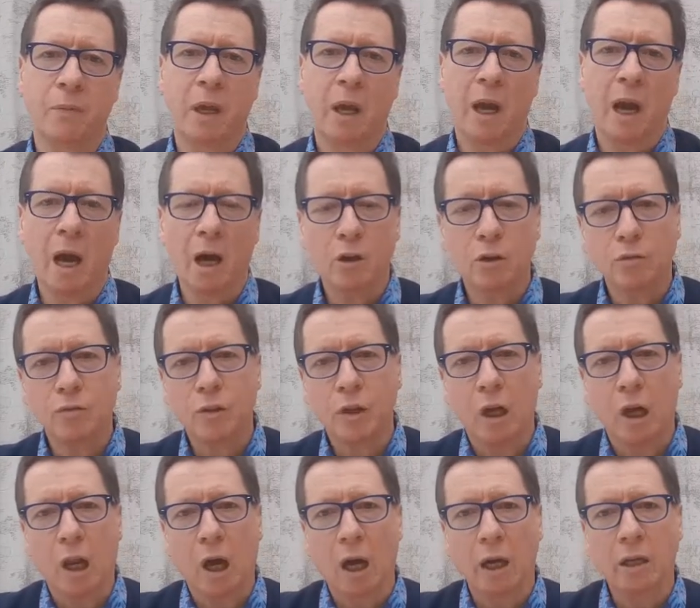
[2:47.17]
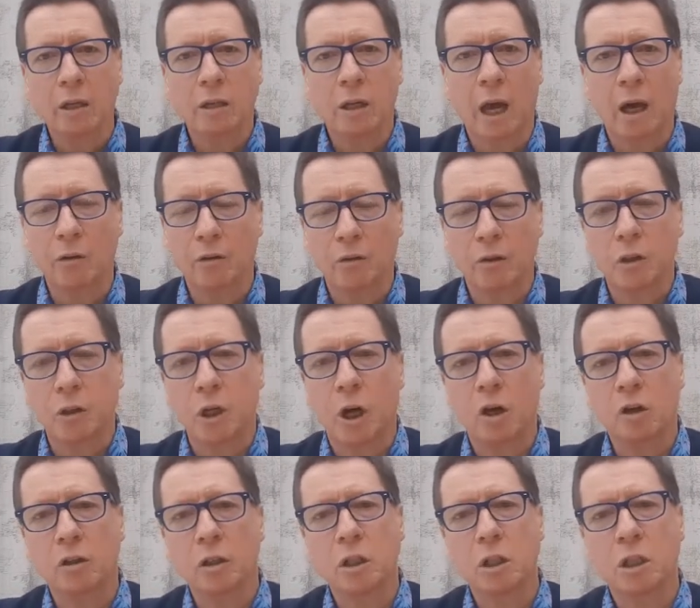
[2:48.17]
Out of the light, out of the
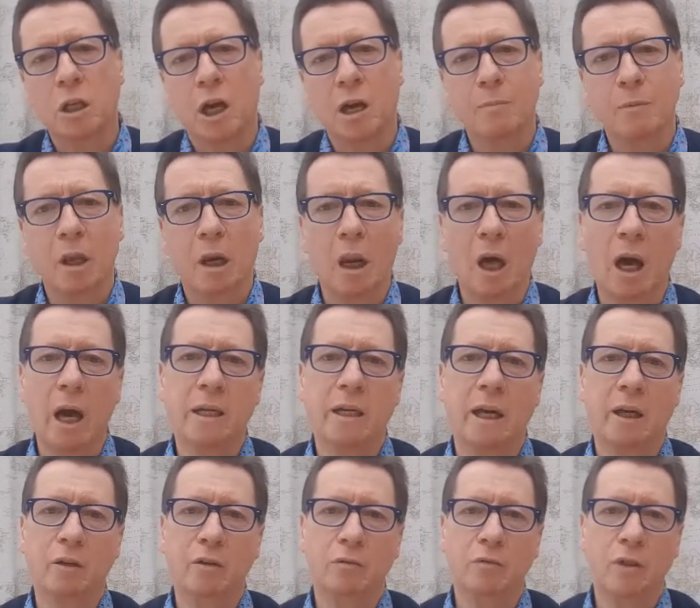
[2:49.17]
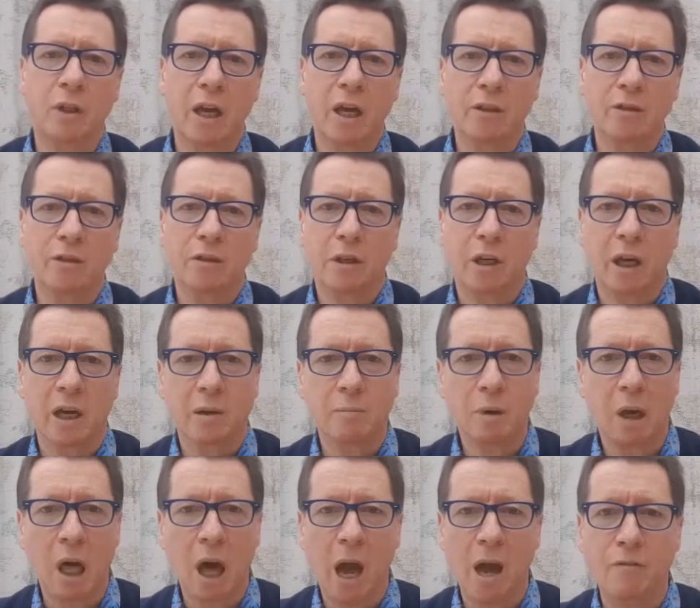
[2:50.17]
darkness came the light. Out of death came
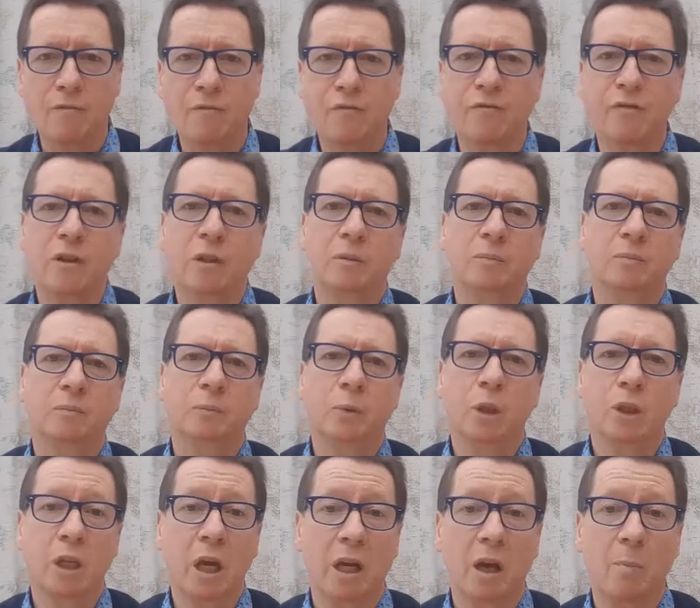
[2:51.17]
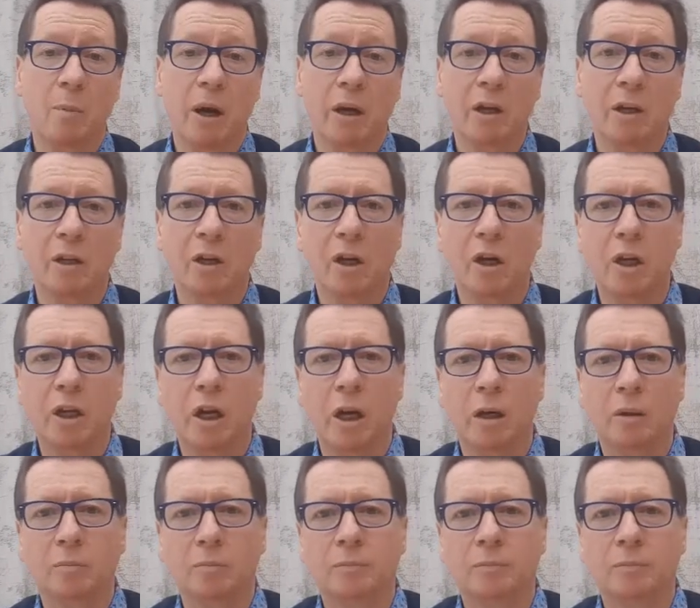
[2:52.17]
life. We sang about it earlier.